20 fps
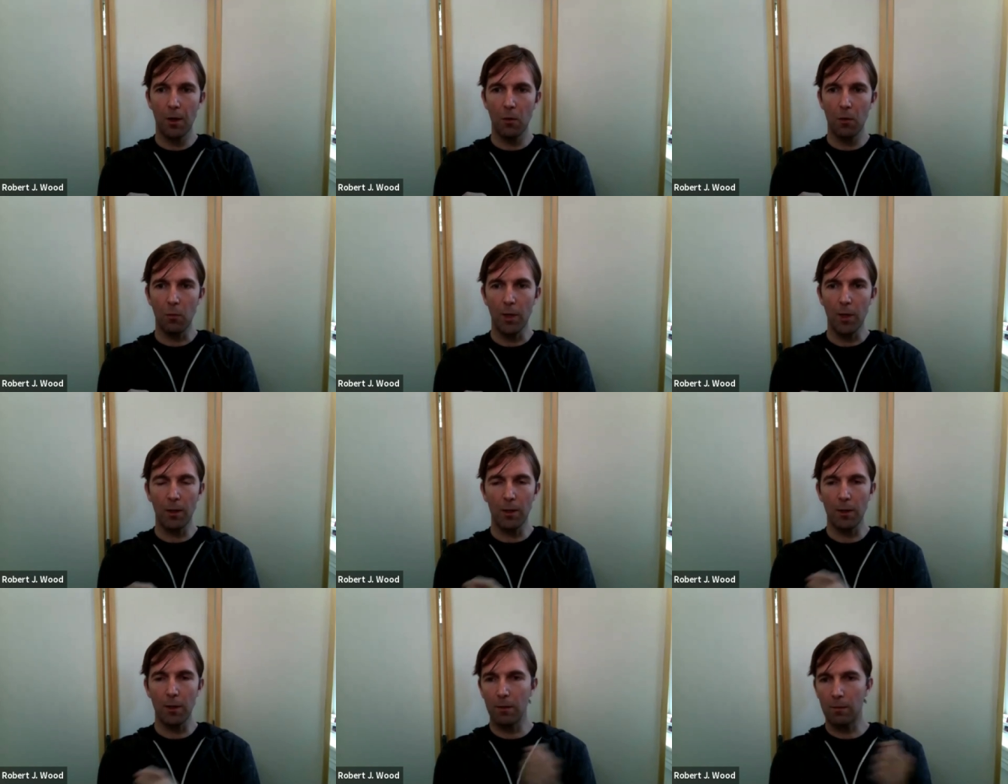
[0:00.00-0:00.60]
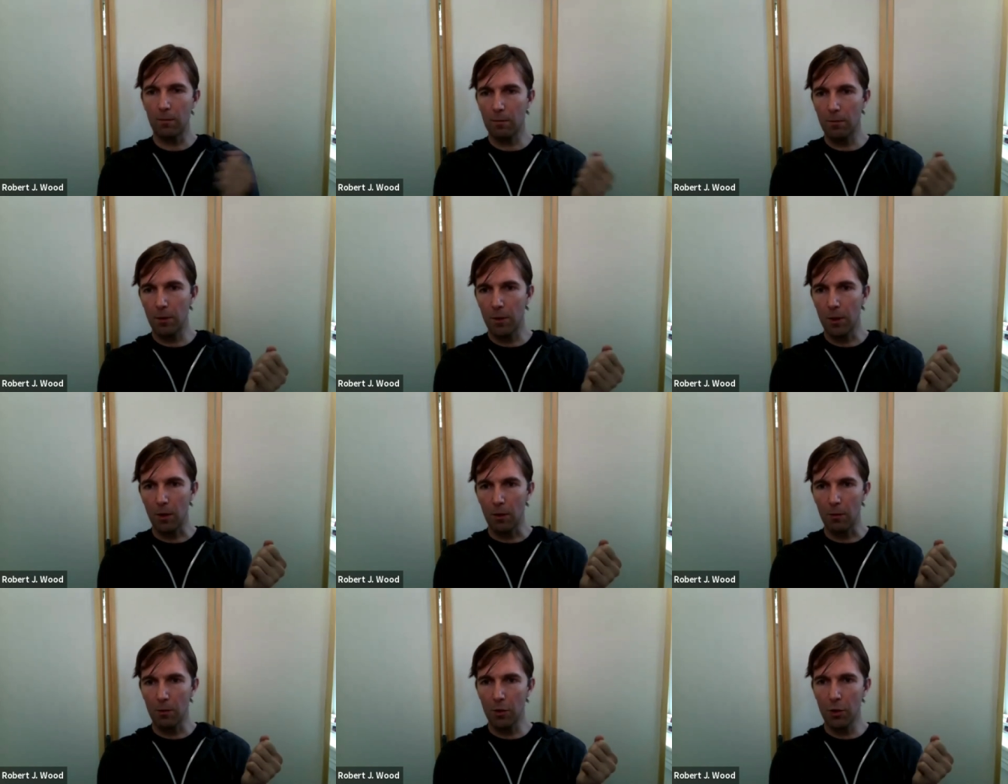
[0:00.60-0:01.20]
we could, you
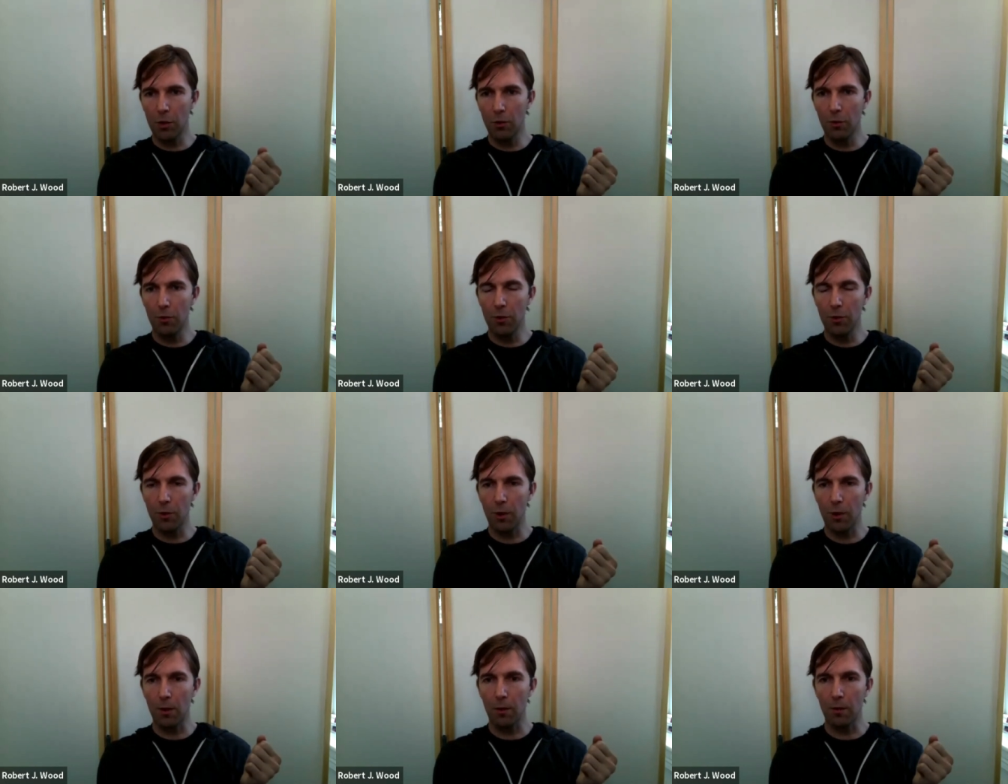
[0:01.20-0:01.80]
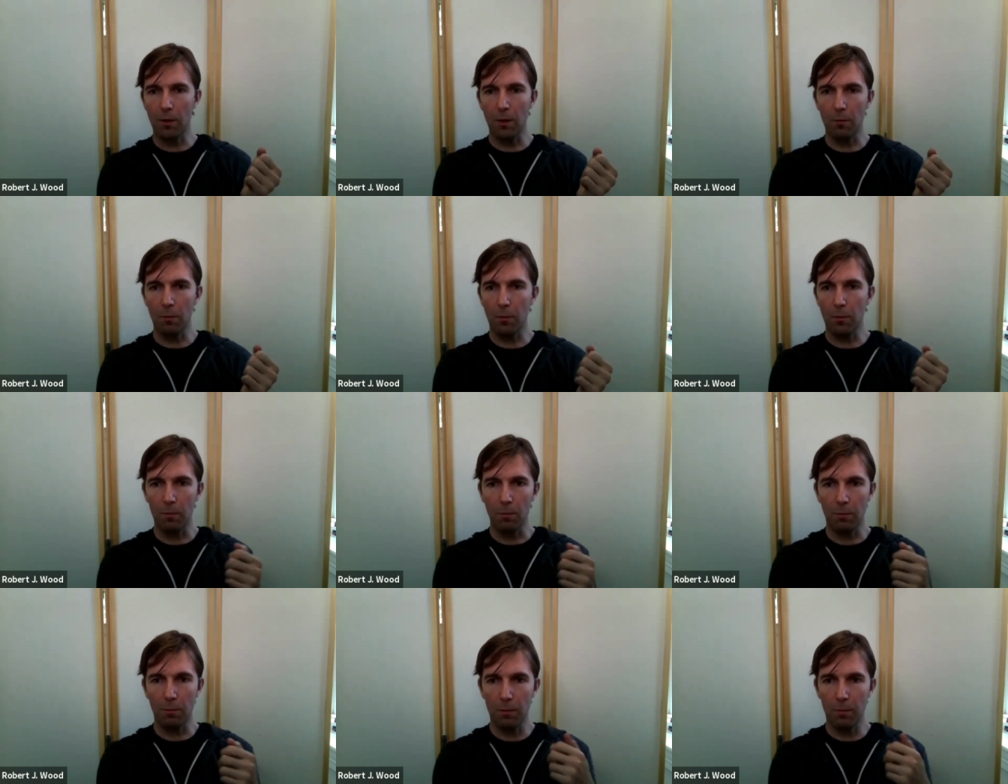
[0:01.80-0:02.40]
know, choose a,
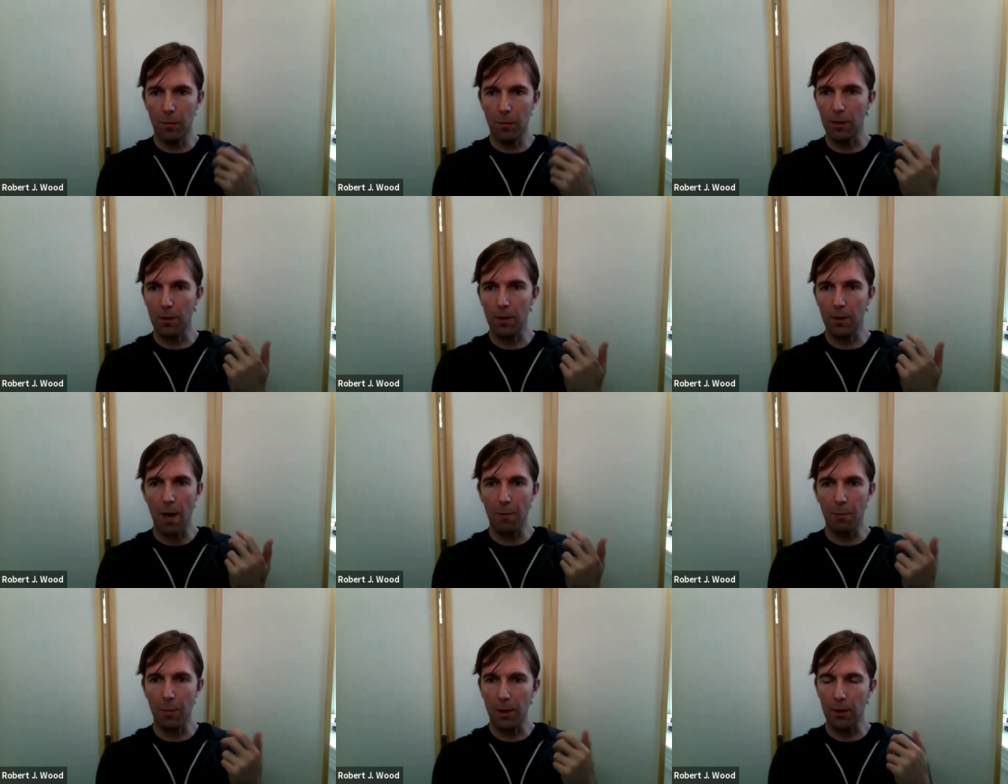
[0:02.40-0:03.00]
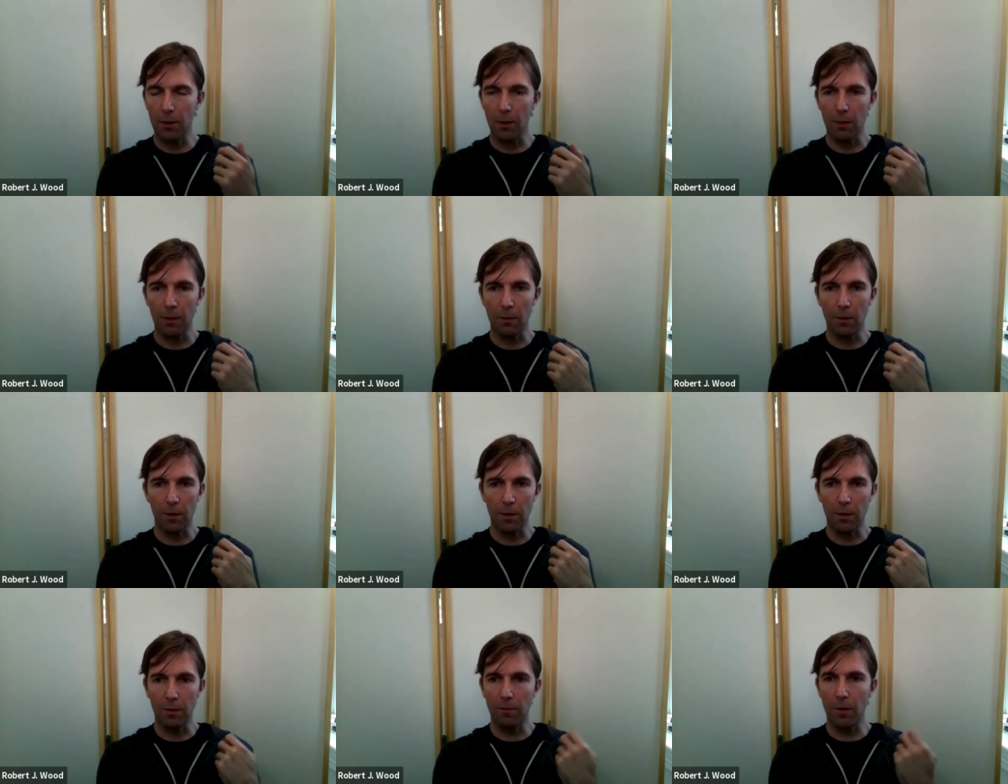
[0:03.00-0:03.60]
a, a topic, a,
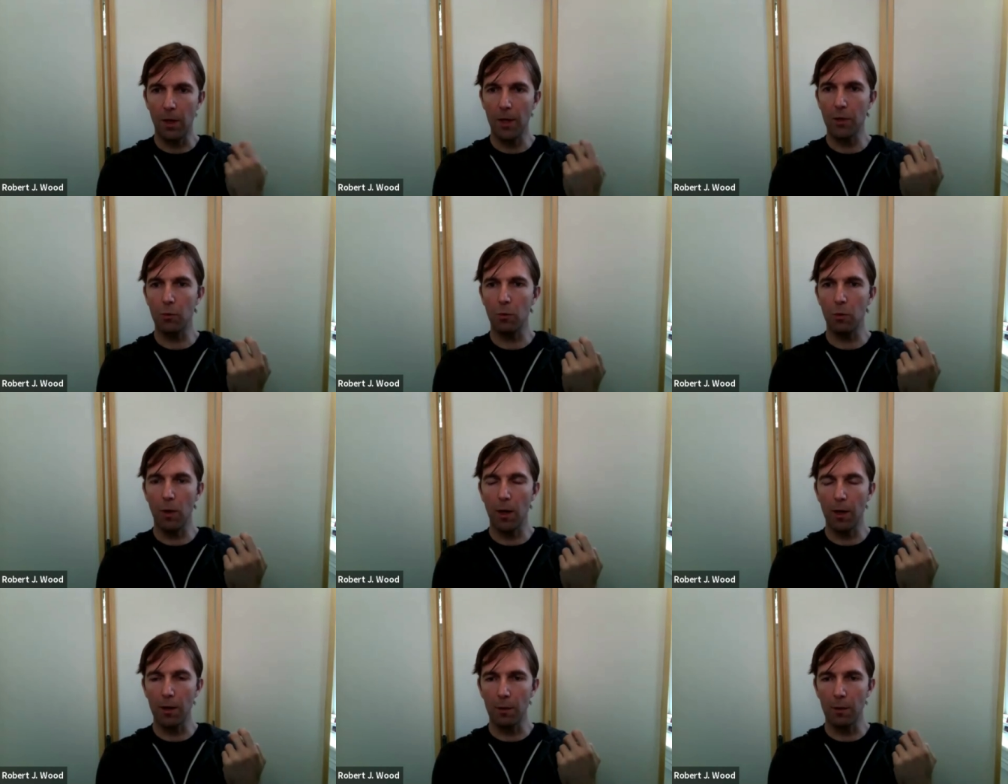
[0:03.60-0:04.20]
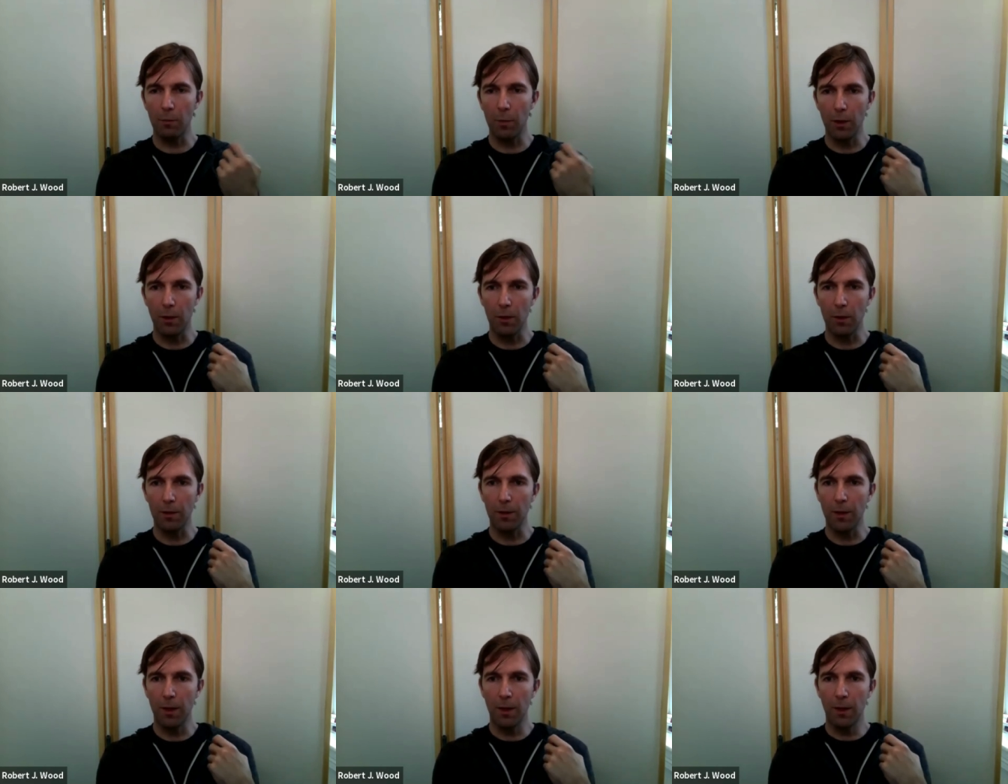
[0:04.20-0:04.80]
a, device we wanted to
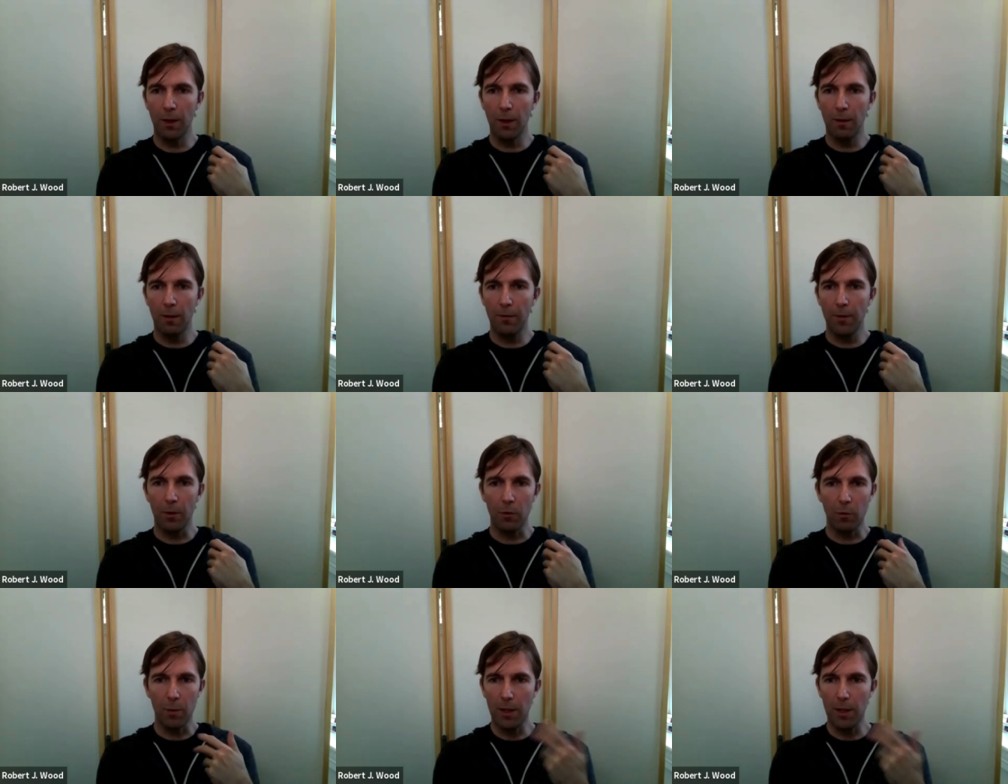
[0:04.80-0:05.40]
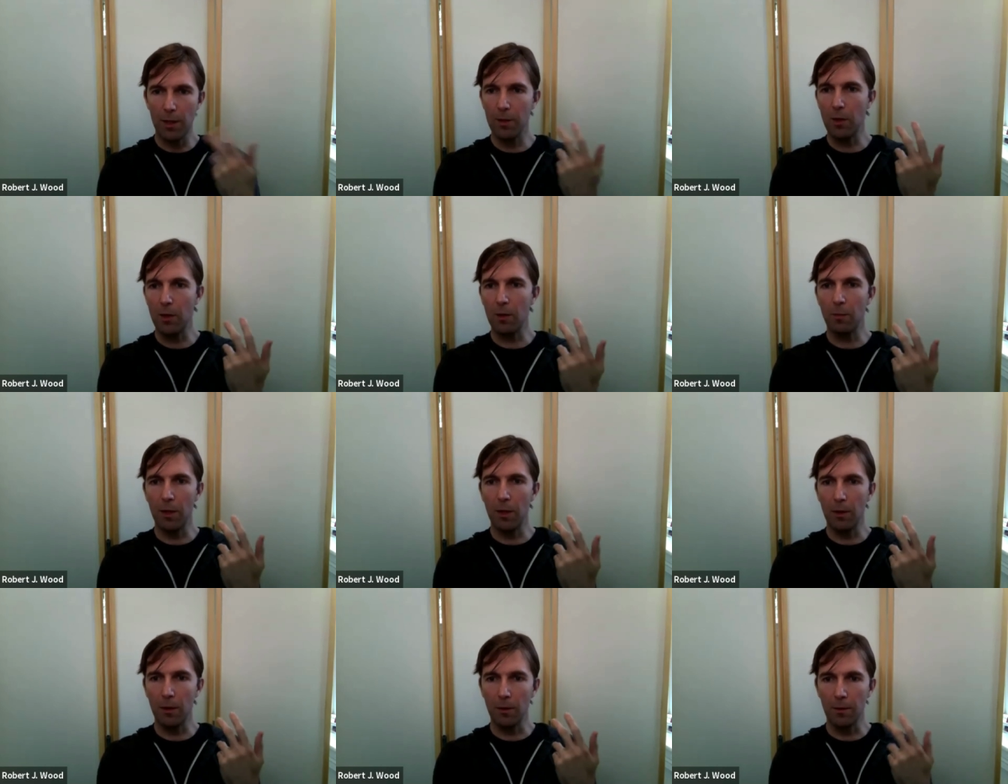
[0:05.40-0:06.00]
build that would be easy to
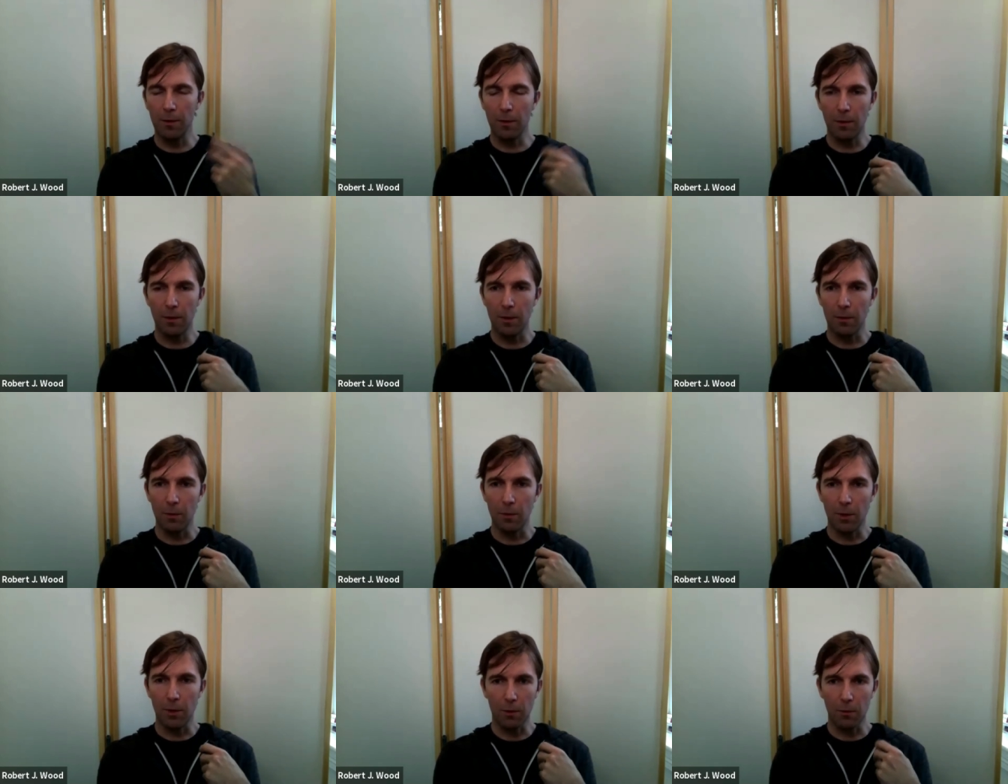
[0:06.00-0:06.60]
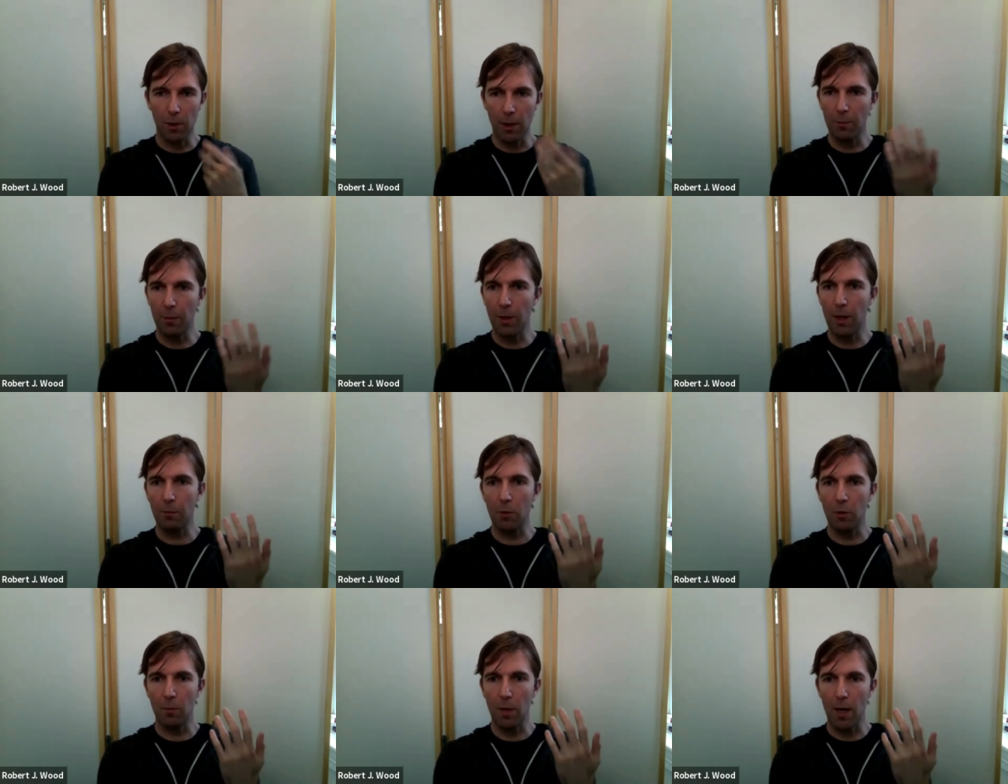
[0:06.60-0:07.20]
build, and we could write a
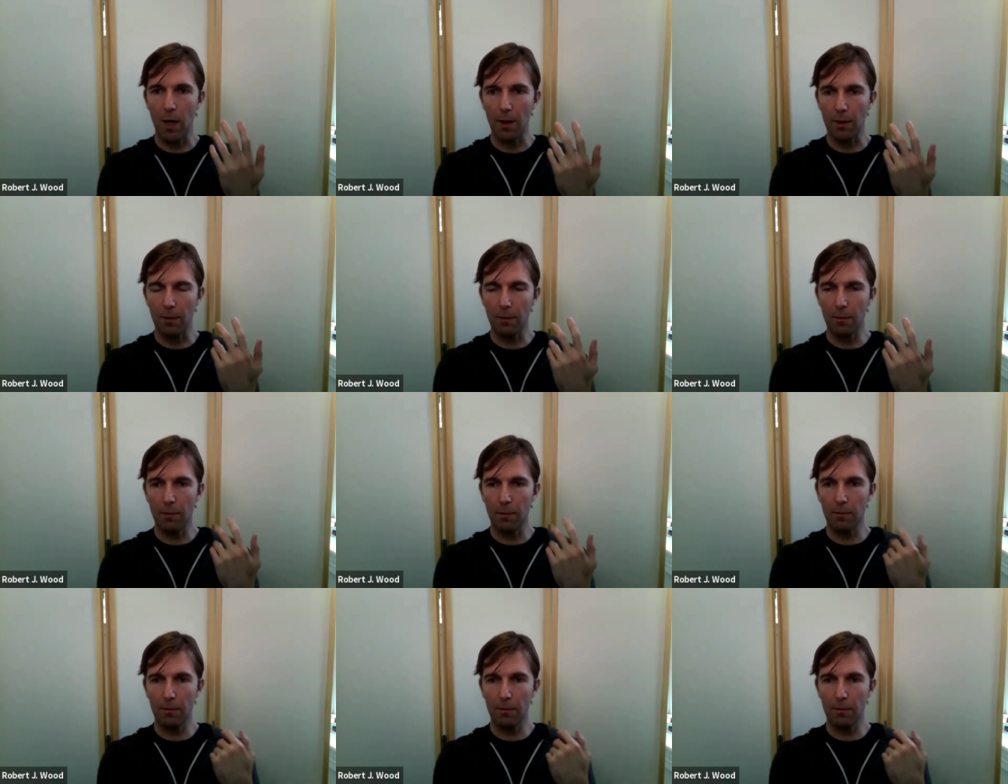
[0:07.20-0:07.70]
paper about it